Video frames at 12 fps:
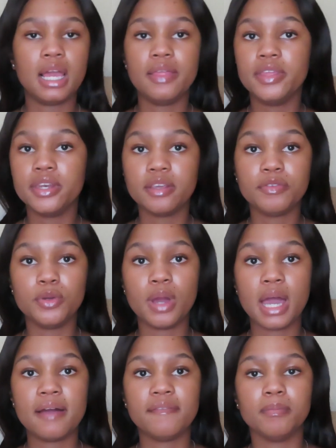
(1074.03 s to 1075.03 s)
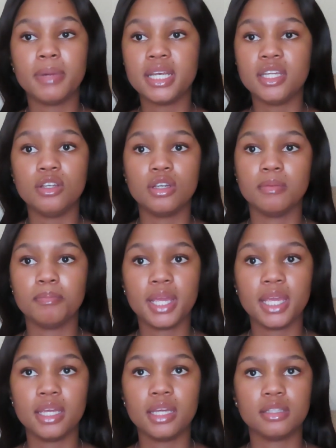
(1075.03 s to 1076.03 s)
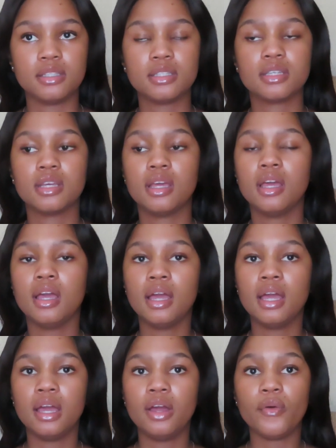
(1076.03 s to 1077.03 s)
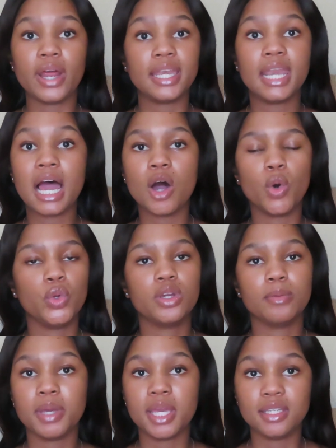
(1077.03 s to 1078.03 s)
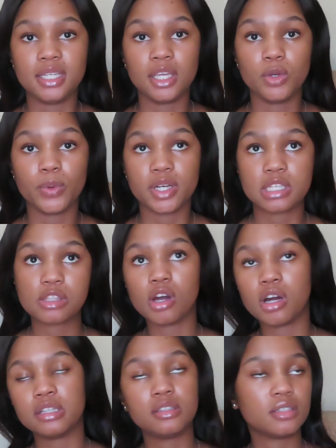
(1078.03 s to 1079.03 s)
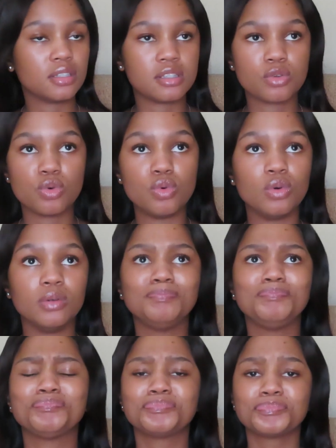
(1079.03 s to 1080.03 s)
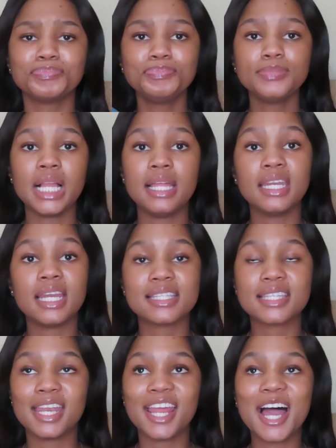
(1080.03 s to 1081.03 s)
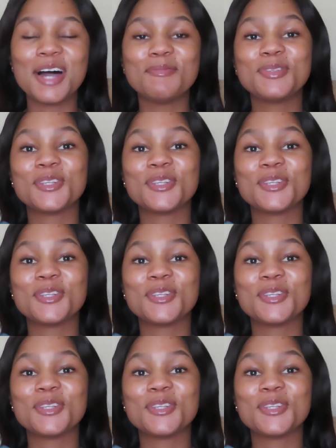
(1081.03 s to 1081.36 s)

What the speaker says: And then if you have the money, you can pay it right now, or you can pay the day you want to start. It's cool. And then I signed up.